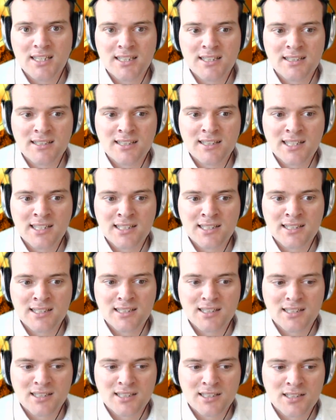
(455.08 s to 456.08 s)
Then
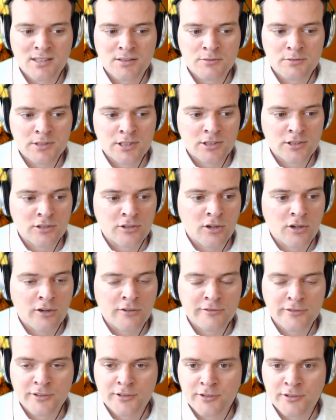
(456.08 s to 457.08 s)
we got an
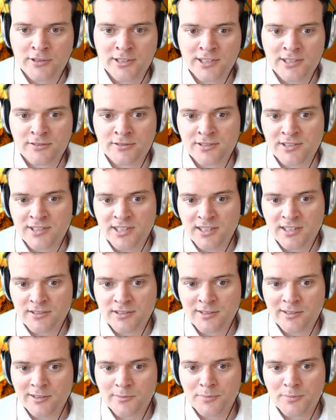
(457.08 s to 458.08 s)
offer early to sell the
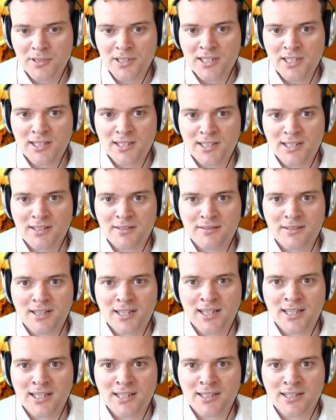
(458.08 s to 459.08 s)
company,
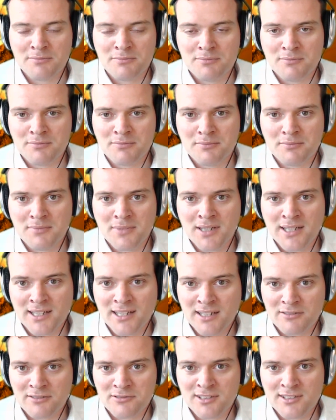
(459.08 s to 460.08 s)
and my
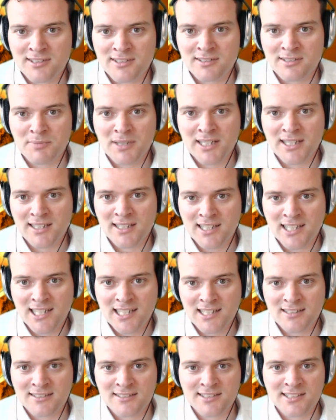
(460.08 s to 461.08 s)
accountant back in the
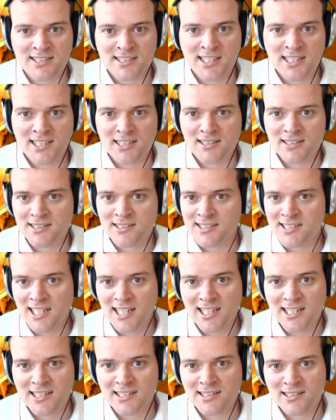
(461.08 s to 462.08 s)
Netherlands said,
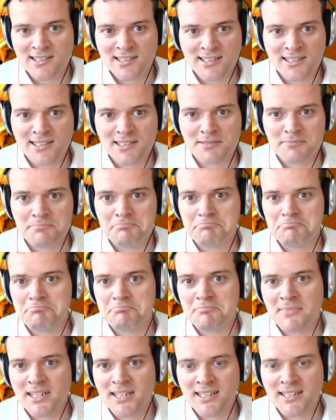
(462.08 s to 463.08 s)
sell it. Like,
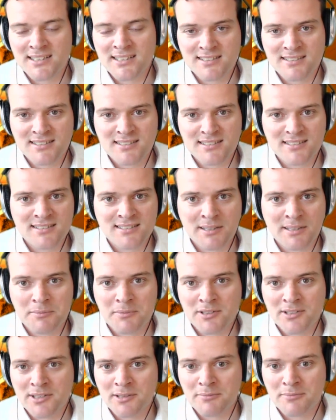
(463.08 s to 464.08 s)
it's $10
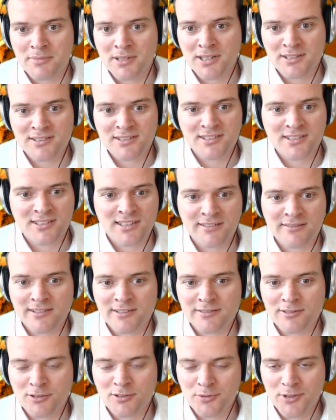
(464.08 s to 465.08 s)
million. You never
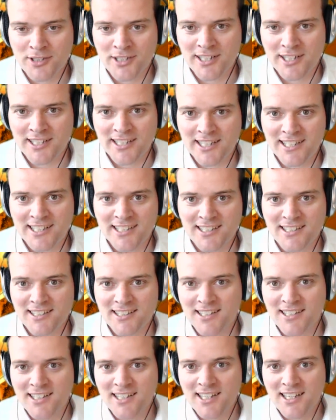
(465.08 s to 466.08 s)
have to work again.
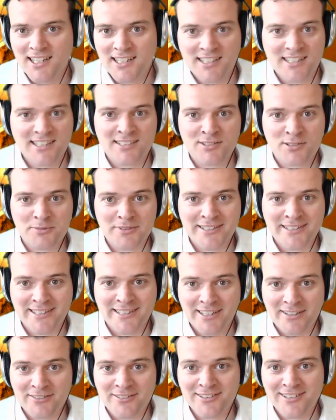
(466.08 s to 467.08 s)
And I told my
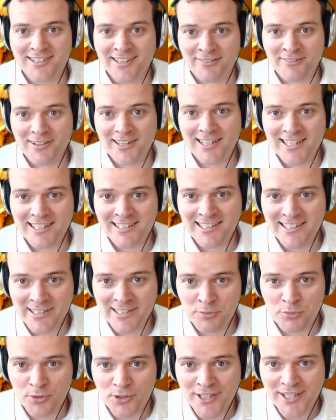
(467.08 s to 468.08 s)
accountant, I really like
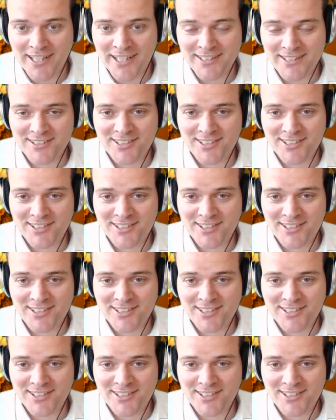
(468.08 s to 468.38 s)
working.